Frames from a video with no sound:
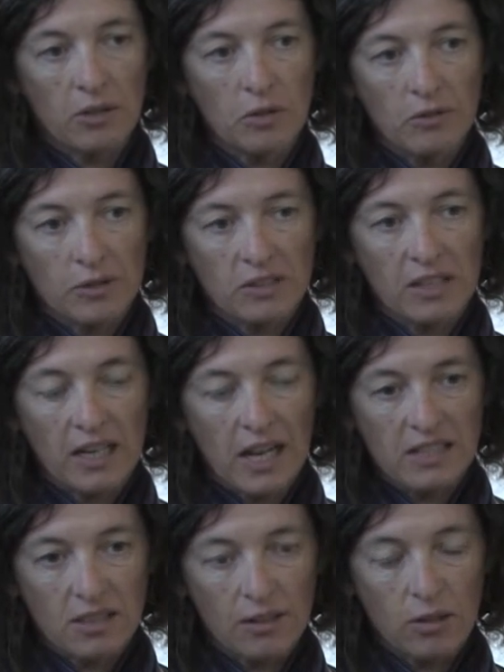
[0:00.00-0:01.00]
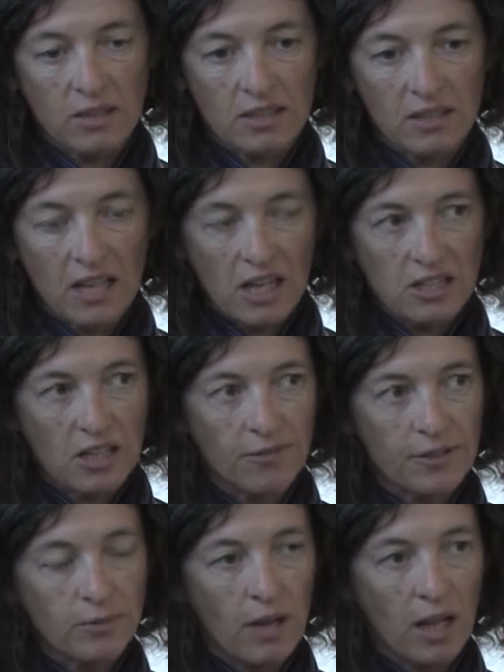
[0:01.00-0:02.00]
University Goce
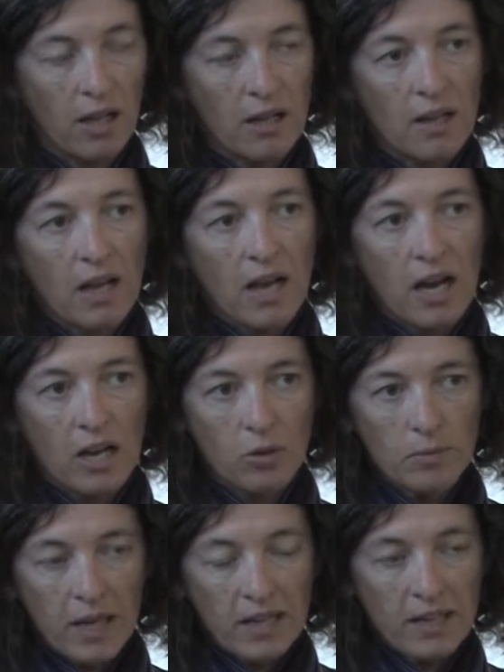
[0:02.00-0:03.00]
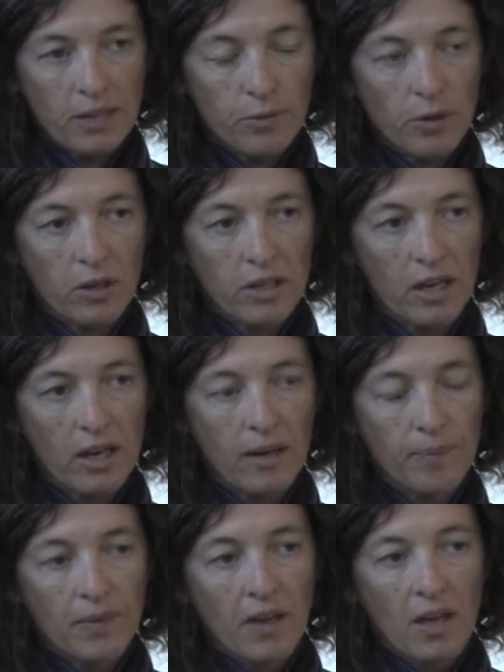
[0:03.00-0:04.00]
Delcev as well, alumni
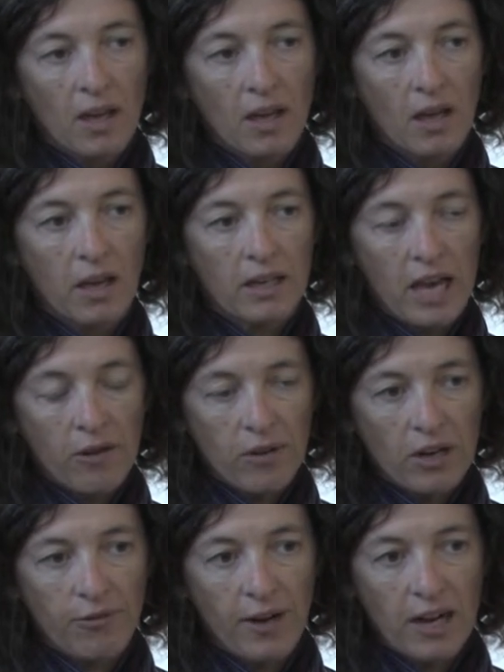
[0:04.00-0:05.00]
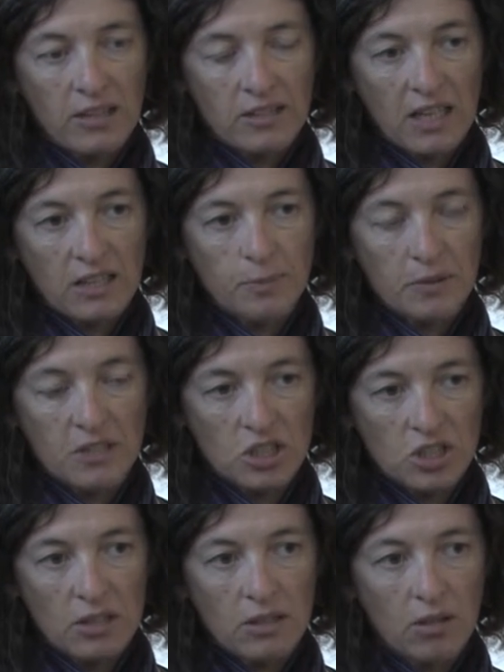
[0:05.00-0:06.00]
networking, career fairs,
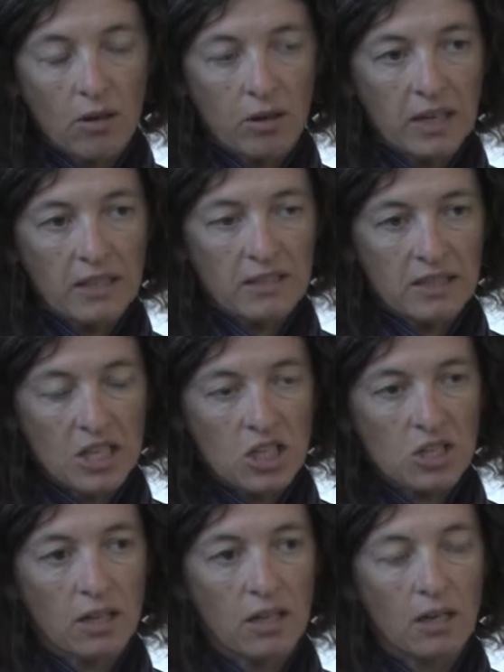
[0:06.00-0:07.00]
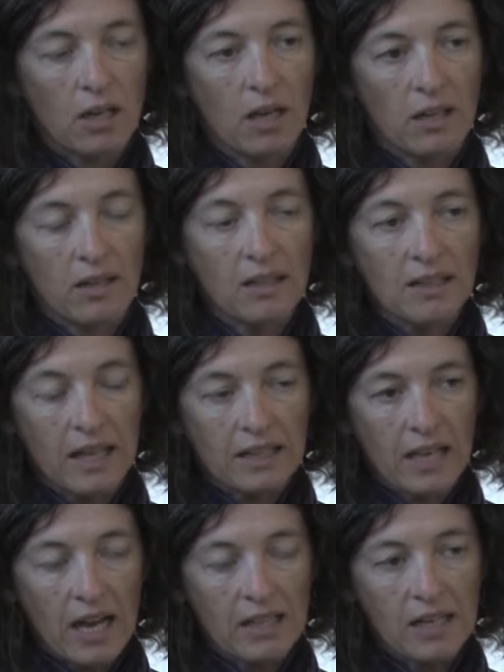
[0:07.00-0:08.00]
exposition organization, and things like
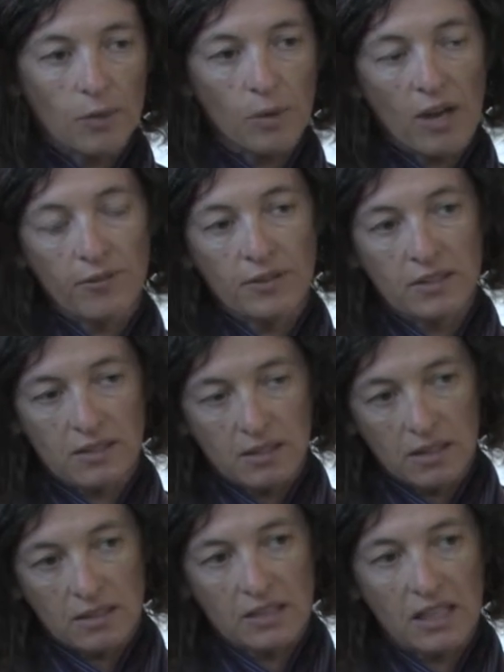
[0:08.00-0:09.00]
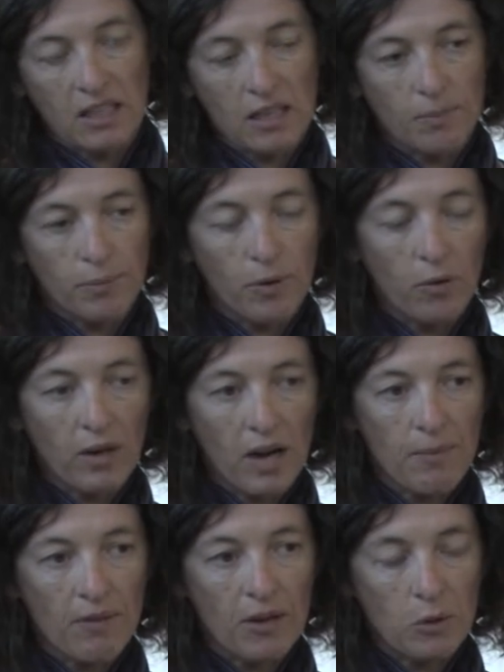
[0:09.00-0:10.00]
that. Then we have this study
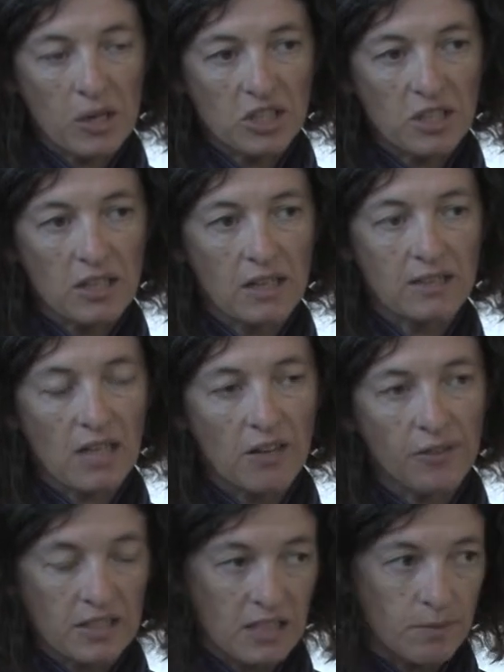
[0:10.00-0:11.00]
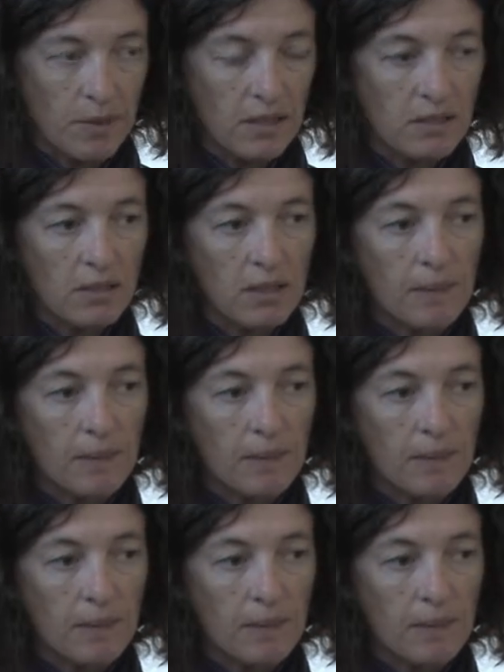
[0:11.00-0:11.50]
program, evaluation and self-assessment